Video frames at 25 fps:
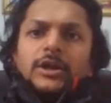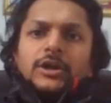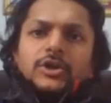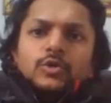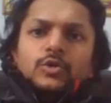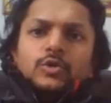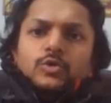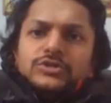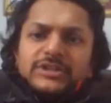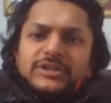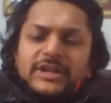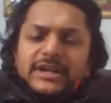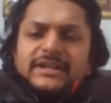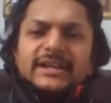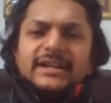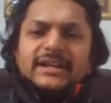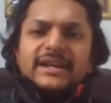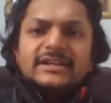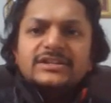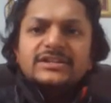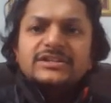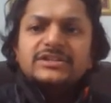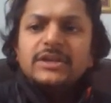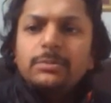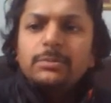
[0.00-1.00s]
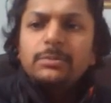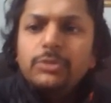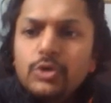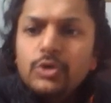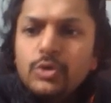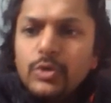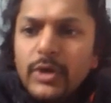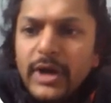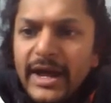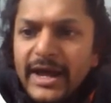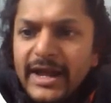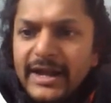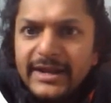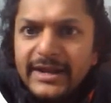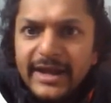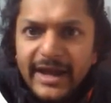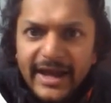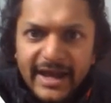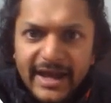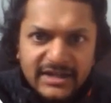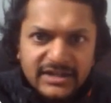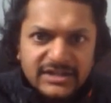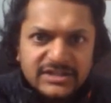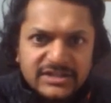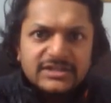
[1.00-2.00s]
Two satellites W and
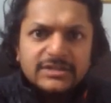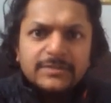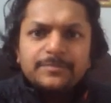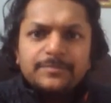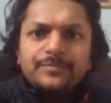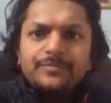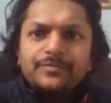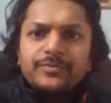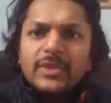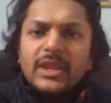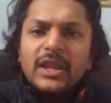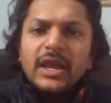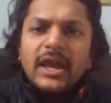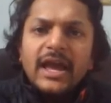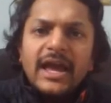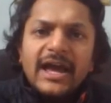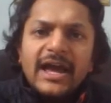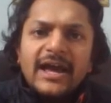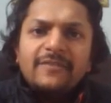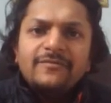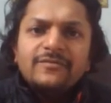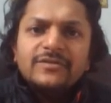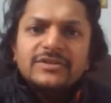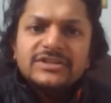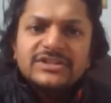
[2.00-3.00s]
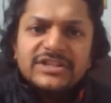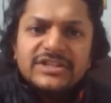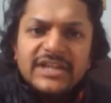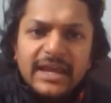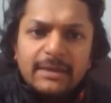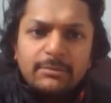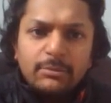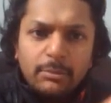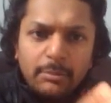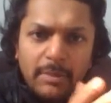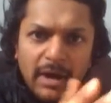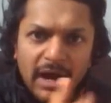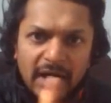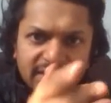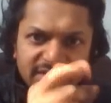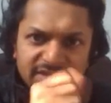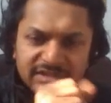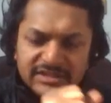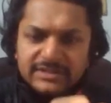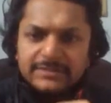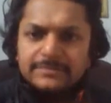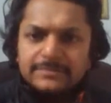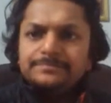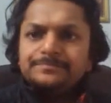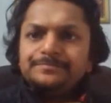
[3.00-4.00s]
X have same
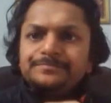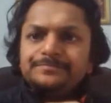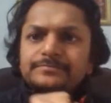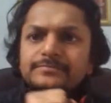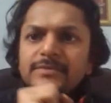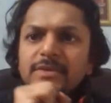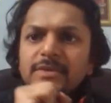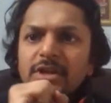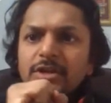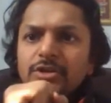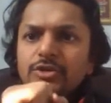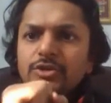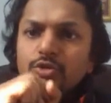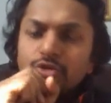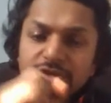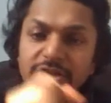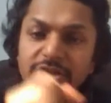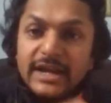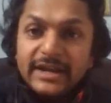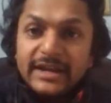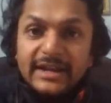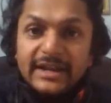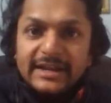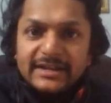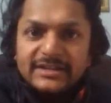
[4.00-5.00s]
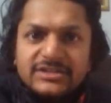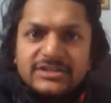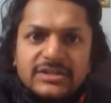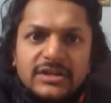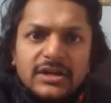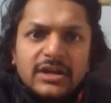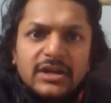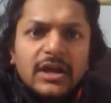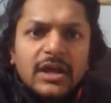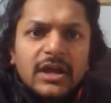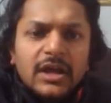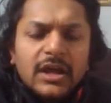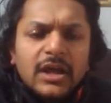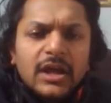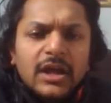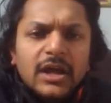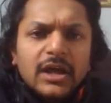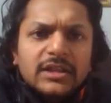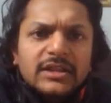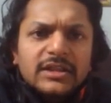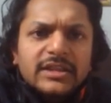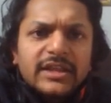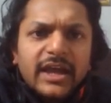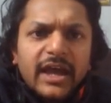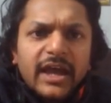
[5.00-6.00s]
mass. Two satellites.
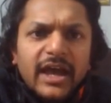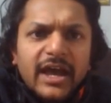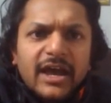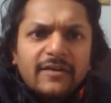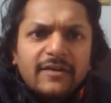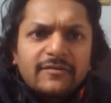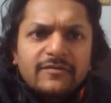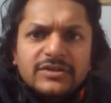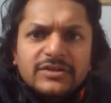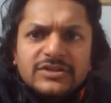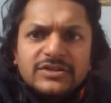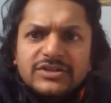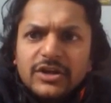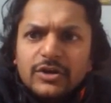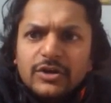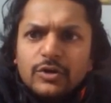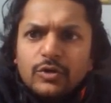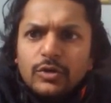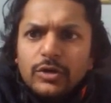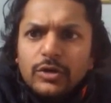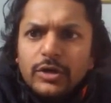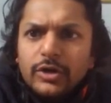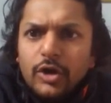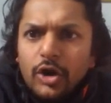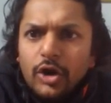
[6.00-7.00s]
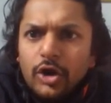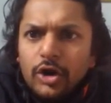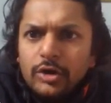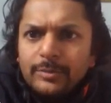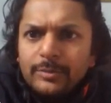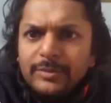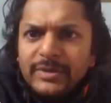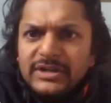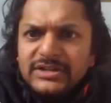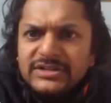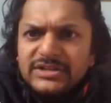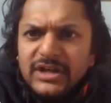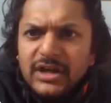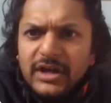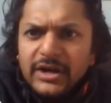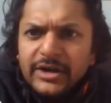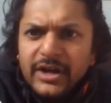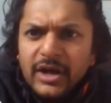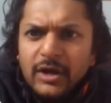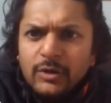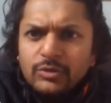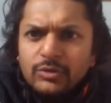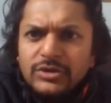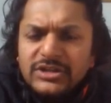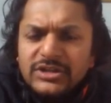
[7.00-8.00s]
They have circular orbits
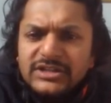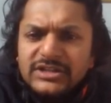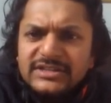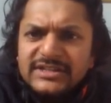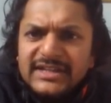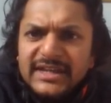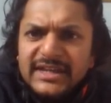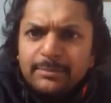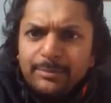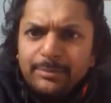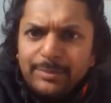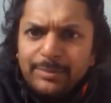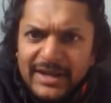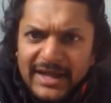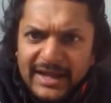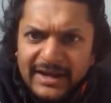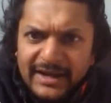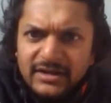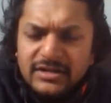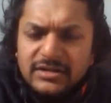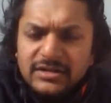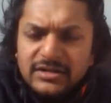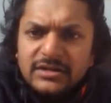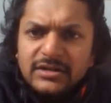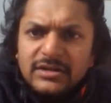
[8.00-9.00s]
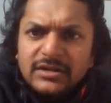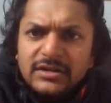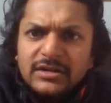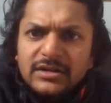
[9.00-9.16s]
around the same planet.